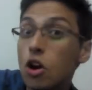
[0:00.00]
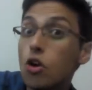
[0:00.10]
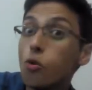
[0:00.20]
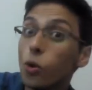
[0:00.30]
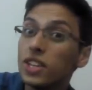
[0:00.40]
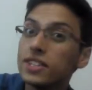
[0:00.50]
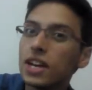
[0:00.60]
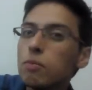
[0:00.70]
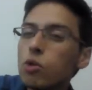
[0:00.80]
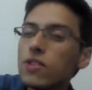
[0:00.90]
When
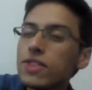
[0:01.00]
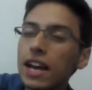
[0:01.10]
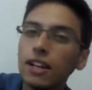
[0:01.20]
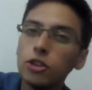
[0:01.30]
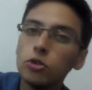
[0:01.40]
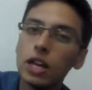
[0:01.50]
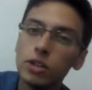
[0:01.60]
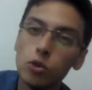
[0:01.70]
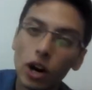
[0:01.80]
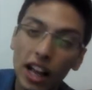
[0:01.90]
someone tells you
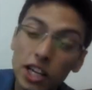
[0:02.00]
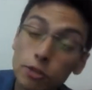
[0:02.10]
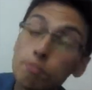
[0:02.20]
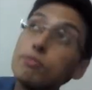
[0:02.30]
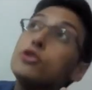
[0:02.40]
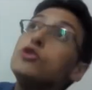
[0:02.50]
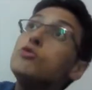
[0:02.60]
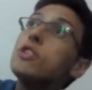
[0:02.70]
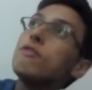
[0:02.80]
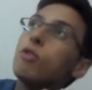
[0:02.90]
that you are as
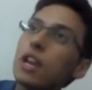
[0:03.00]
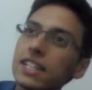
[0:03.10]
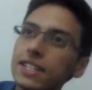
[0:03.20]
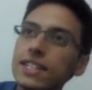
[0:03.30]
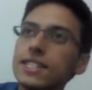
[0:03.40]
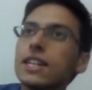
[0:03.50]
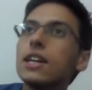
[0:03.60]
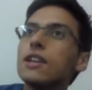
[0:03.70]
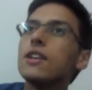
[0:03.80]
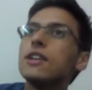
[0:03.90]
beautiful as the
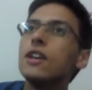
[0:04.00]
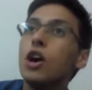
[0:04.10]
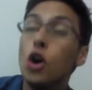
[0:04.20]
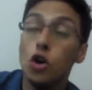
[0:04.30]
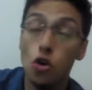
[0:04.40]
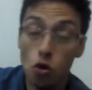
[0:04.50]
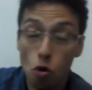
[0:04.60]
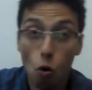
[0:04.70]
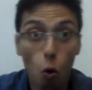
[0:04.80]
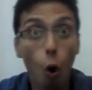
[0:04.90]
sun.
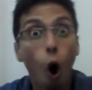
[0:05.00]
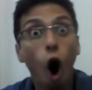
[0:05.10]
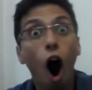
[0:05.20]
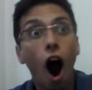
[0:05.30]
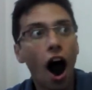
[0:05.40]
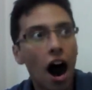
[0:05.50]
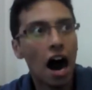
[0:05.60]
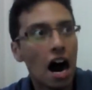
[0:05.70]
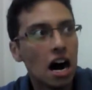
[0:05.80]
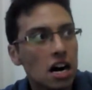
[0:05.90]

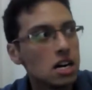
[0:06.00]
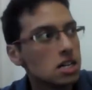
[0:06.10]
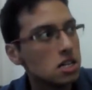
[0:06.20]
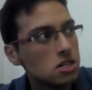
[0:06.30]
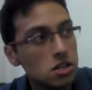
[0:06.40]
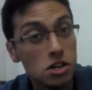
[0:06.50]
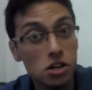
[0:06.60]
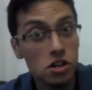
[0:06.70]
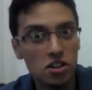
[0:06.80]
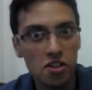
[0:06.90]
Wow!
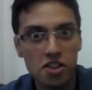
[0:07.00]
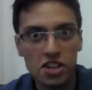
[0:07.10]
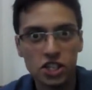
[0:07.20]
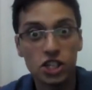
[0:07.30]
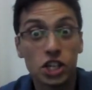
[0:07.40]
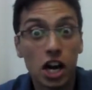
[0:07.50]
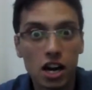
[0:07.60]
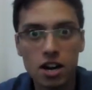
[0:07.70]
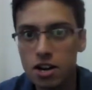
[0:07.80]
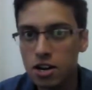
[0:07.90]
The
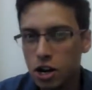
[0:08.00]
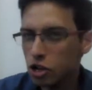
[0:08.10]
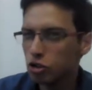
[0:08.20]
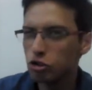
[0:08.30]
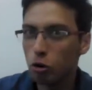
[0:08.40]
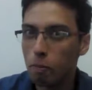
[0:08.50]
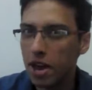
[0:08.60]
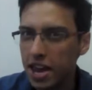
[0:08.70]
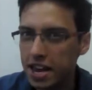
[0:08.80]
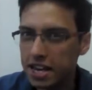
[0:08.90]
sun, so
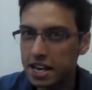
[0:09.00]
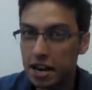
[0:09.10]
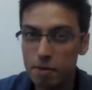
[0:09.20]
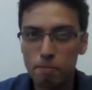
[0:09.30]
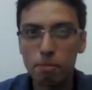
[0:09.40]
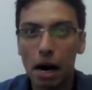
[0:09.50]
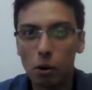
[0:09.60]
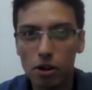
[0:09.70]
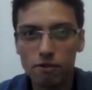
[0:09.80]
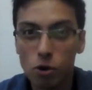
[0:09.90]
big and
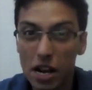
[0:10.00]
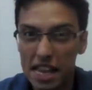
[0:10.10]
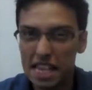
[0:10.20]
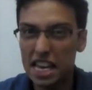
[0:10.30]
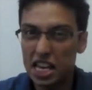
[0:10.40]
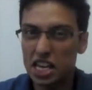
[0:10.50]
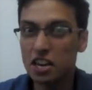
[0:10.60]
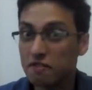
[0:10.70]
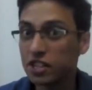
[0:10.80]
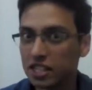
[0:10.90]
powerful, and it
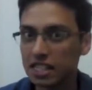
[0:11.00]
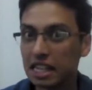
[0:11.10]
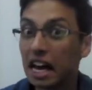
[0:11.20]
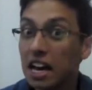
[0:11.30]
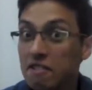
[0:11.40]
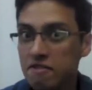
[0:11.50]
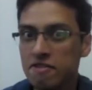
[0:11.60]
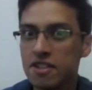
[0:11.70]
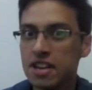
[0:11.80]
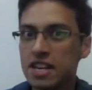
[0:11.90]
gives us
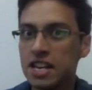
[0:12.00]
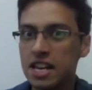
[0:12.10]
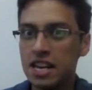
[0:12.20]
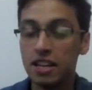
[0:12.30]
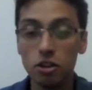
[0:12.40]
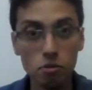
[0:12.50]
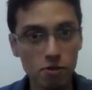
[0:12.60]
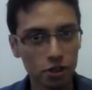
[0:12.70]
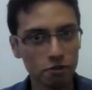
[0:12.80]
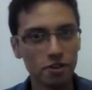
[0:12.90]
life. You
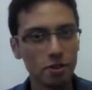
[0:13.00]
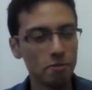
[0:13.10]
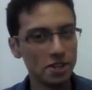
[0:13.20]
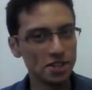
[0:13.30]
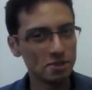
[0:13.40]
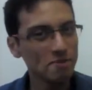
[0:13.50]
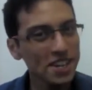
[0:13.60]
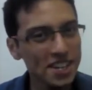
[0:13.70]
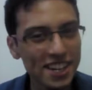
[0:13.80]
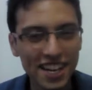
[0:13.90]
must feel pretty
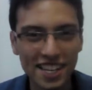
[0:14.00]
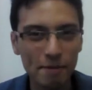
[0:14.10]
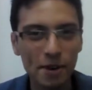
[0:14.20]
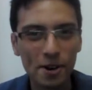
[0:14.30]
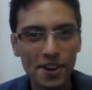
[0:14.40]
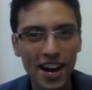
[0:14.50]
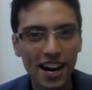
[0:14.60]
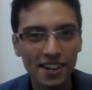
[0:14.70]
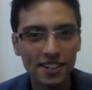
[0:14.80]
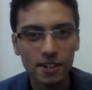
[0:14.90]
special right about now.